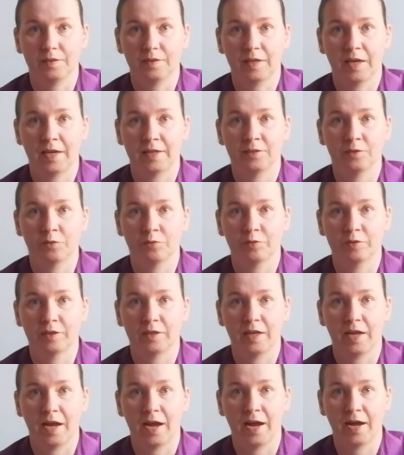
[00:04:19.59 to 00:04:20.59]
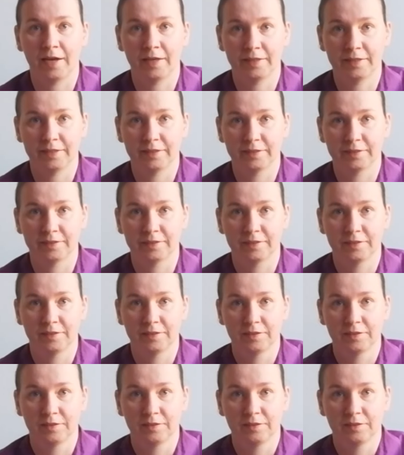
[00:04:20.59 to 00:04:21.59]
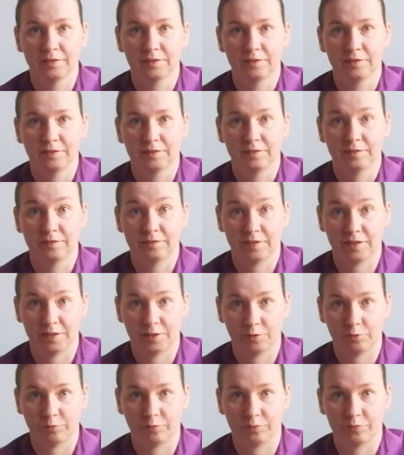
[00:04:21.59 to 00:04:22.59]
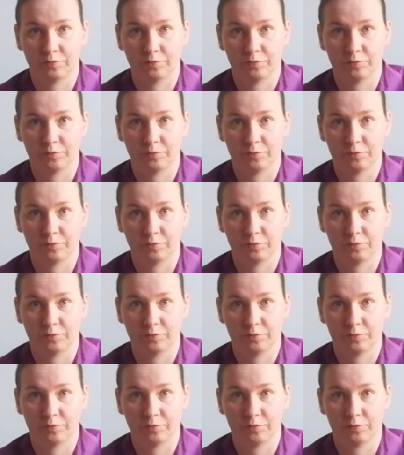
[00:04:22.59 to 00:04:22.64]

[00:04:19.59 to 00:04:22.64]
kind of an higher self.